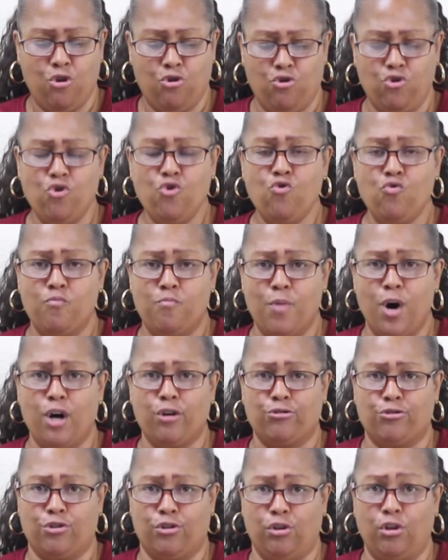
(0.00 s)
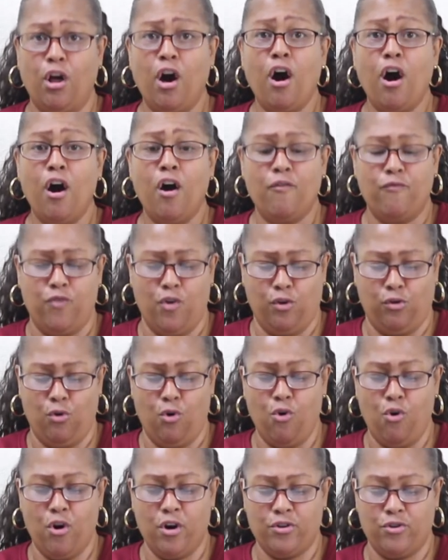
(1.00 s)
"You must love the
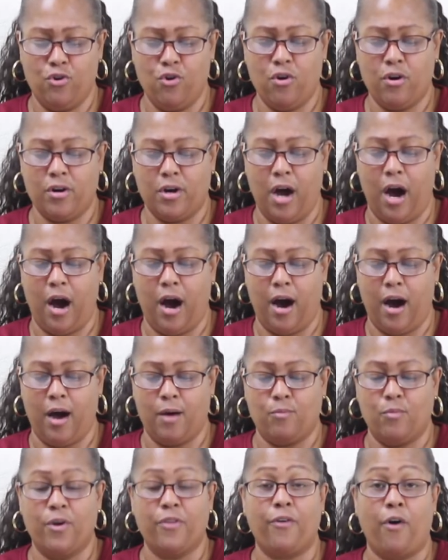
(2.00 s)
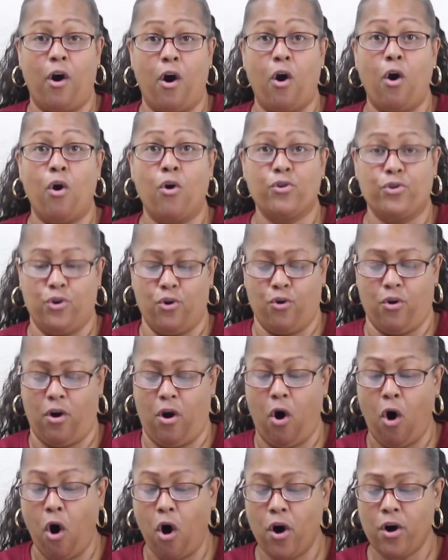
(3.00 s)
Lord your God with all your
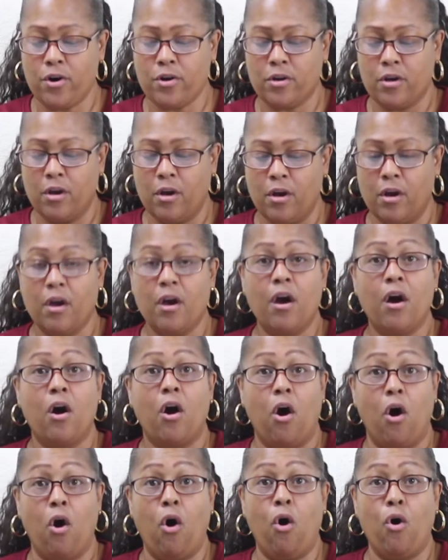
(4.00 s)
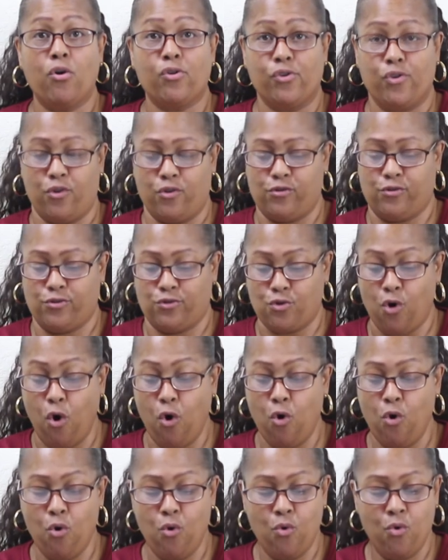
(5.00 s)
heart, all your
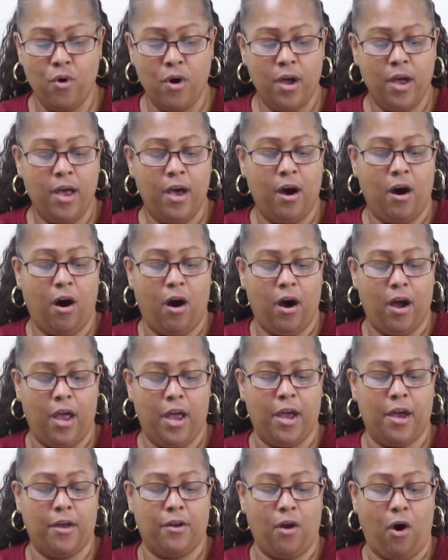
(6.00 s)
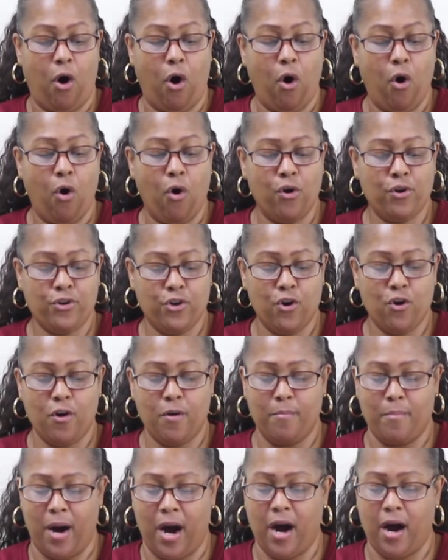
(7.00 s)
soul, and all
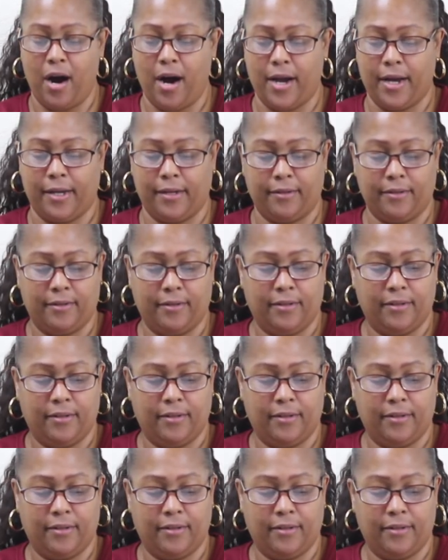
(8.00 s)
your mind.